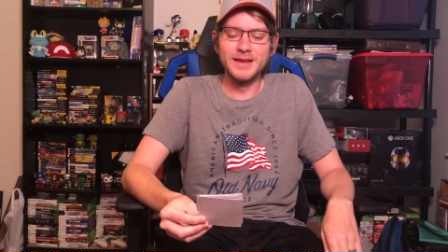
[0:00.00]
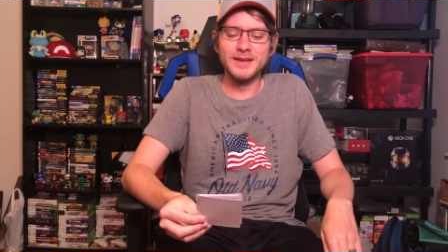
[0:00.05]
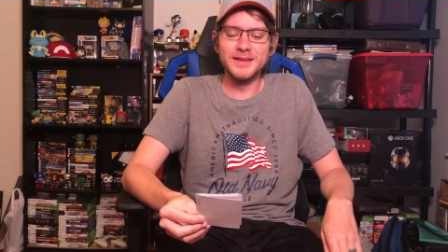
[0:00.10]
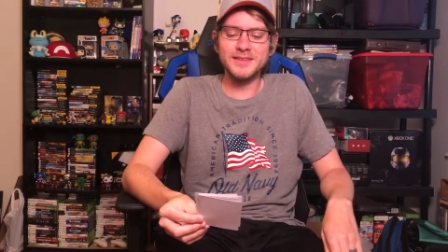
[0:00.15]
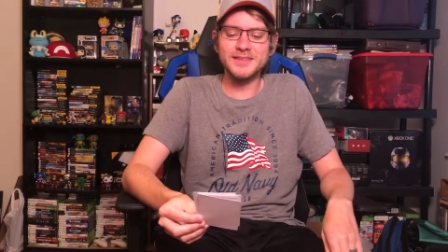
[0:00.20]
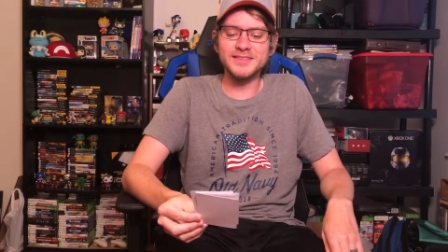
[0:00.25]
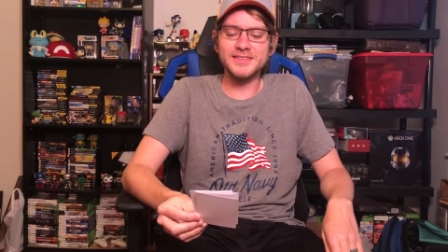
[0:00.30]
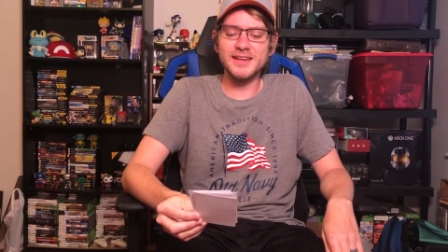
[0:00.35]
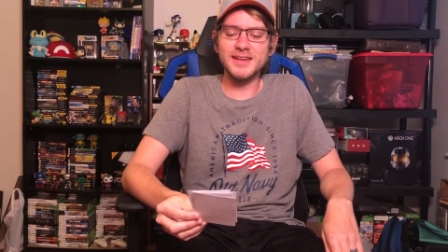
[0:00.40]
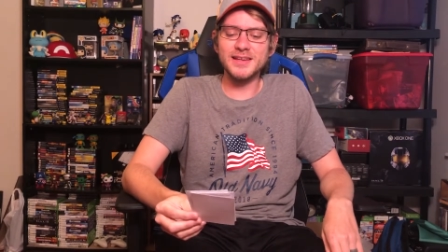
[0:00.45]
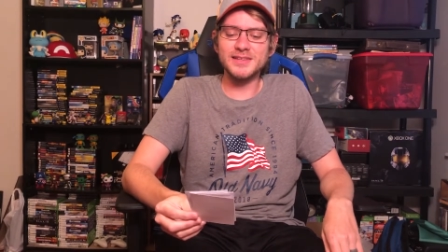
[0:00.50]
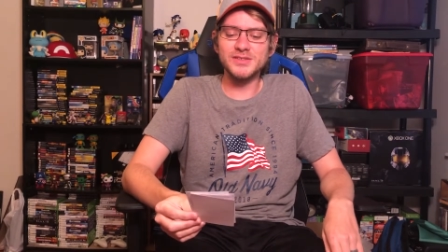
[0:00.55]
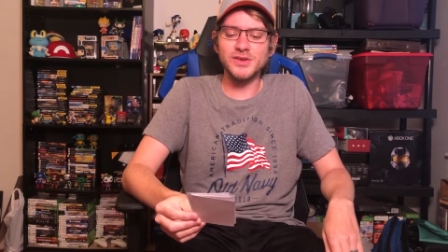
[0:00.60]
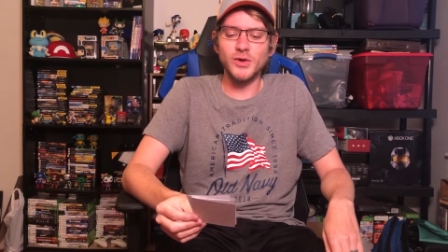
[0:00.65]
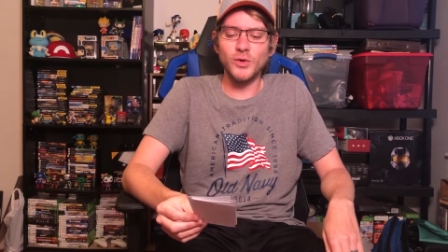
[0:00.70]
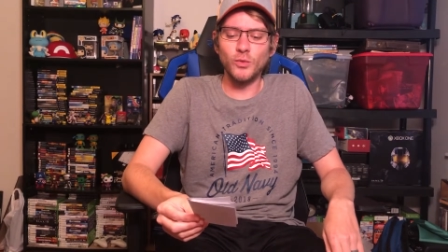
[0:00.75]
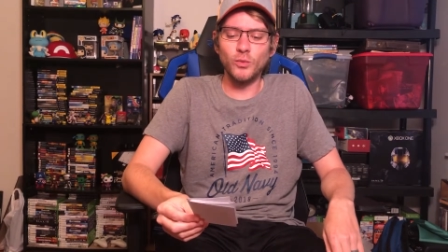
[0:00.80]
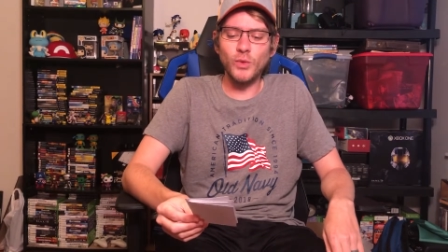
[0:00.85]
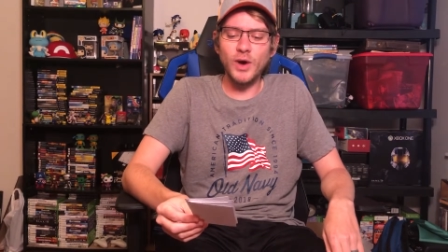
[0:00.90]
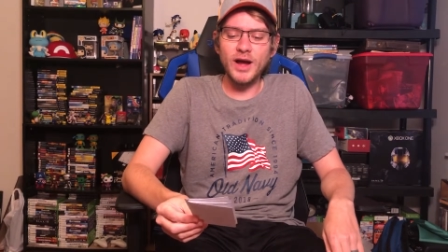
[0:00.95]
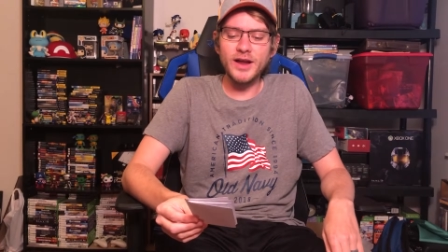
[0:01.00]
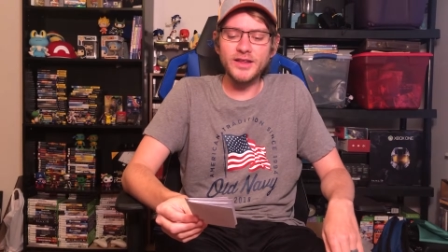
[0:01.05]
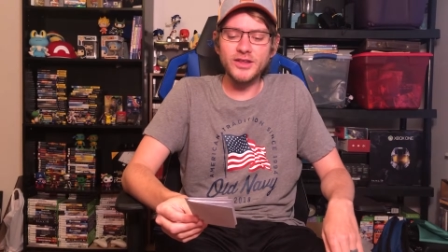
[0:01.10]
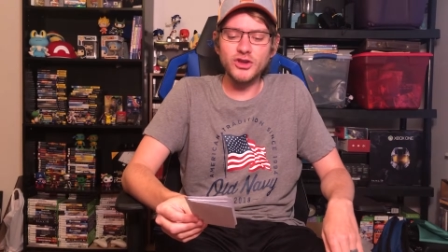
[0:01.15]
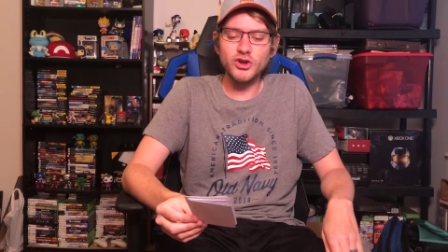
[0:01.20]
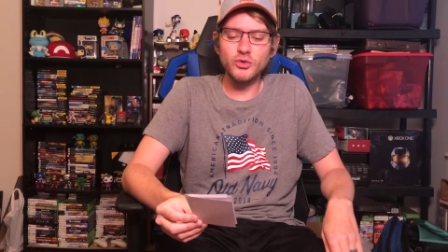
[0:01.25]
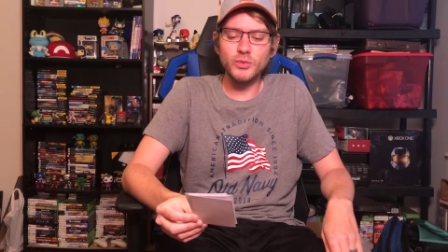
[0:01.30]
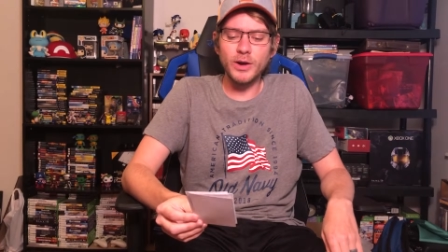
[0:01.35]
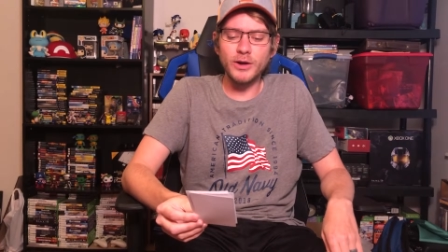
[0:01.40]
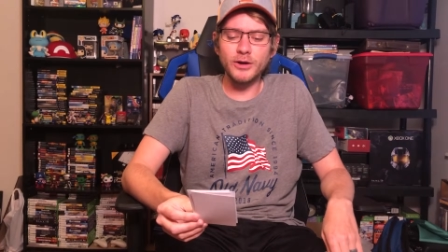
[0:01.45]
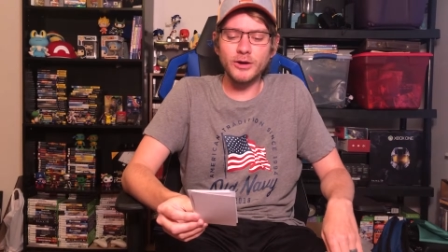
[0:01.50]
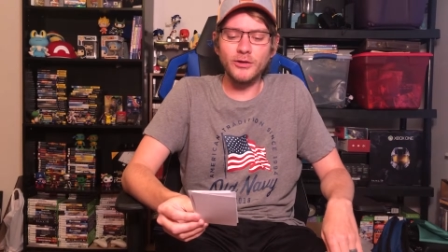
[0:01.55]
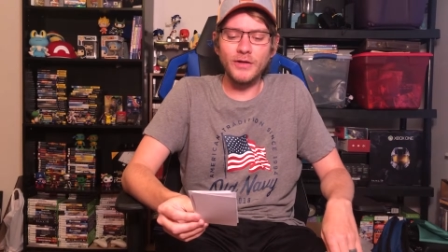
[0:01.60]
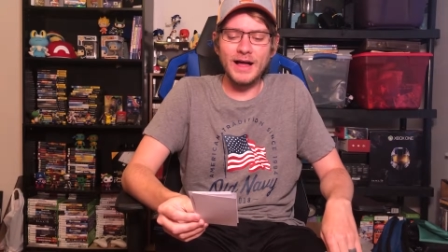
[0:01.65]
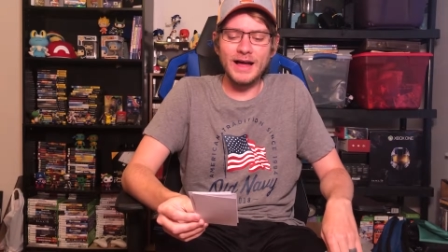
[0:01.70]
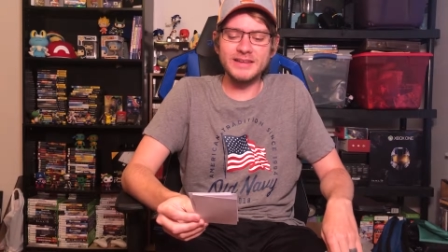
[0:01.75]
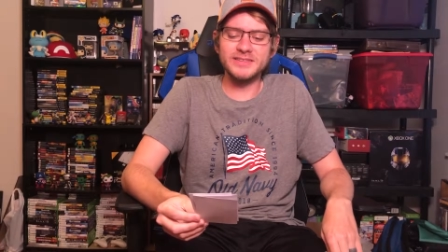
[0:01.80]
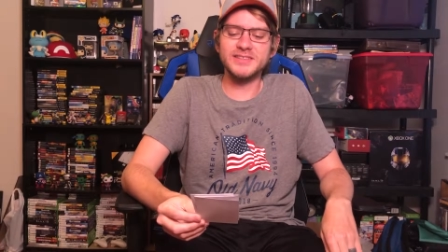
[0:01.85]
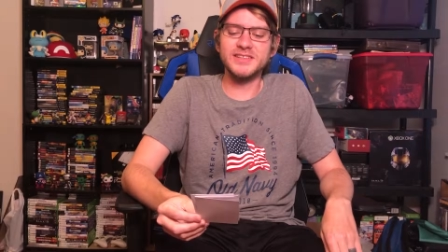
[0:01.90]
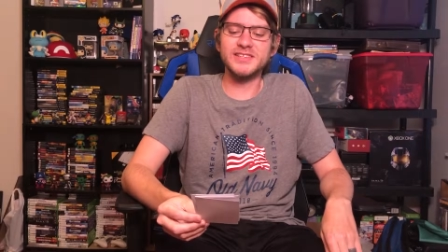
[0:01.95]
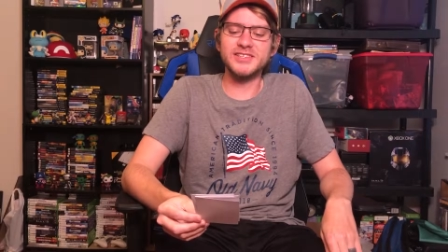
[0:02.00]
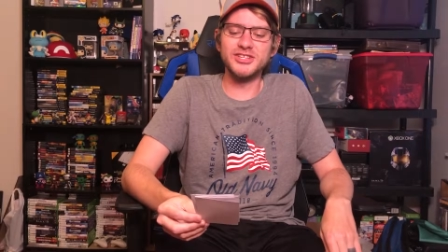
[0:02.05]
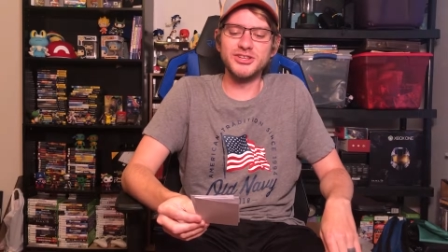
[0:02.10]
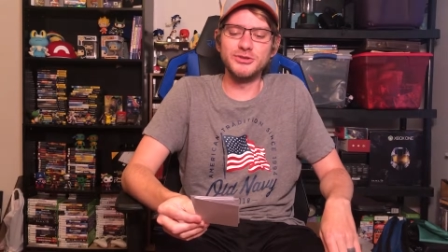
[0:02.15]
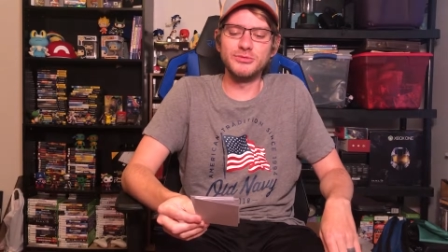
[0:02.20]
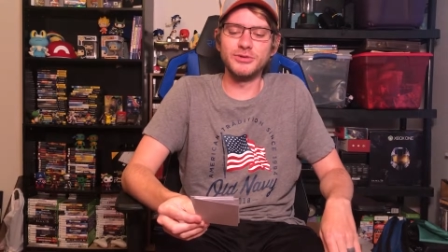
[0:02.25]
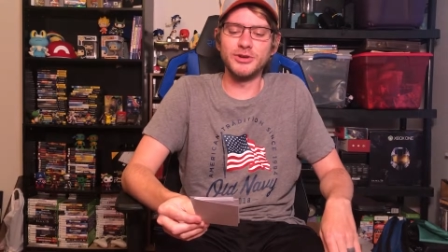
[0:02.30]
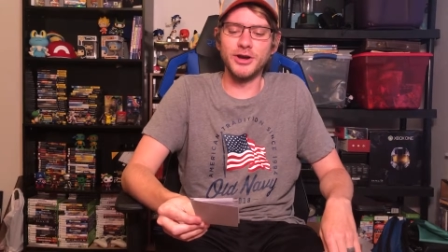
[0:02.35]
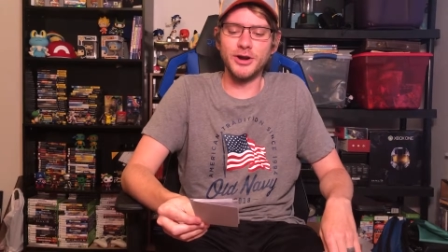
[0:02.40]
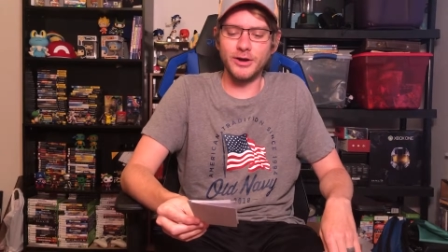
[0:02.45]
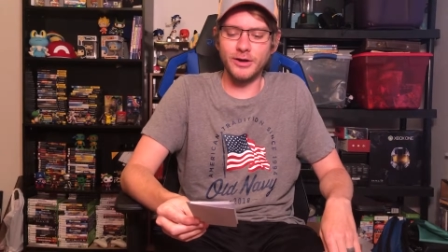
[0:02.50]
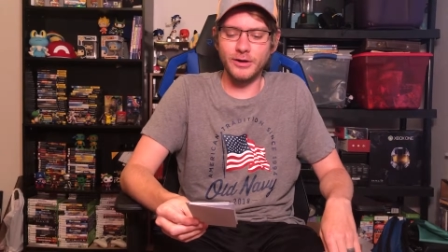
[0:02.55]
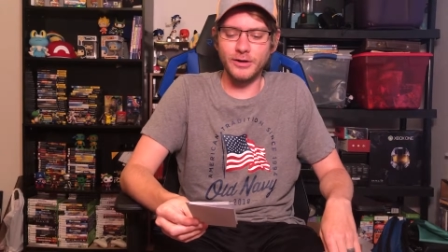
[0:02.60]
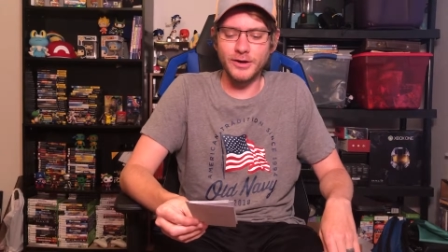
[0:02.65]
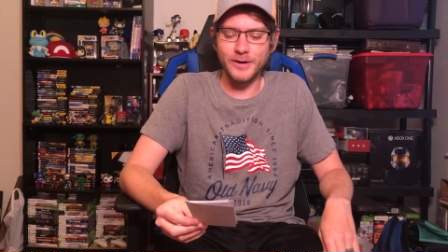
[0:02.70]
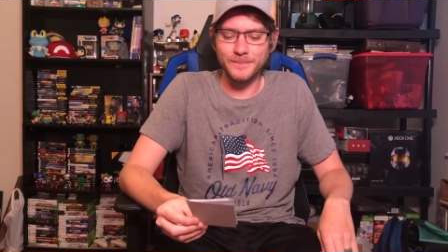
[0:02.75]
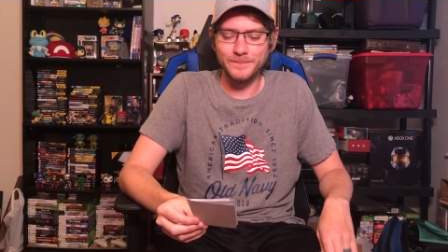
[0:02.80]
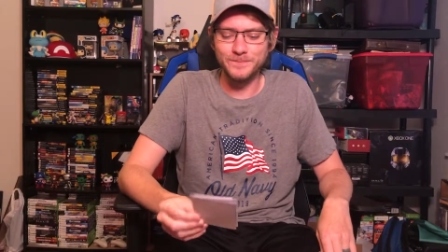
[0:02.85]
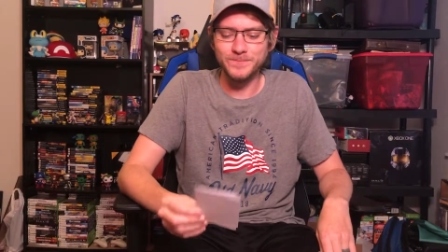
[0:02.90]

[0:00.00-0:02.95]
says, why do you wear glasses, you nerd?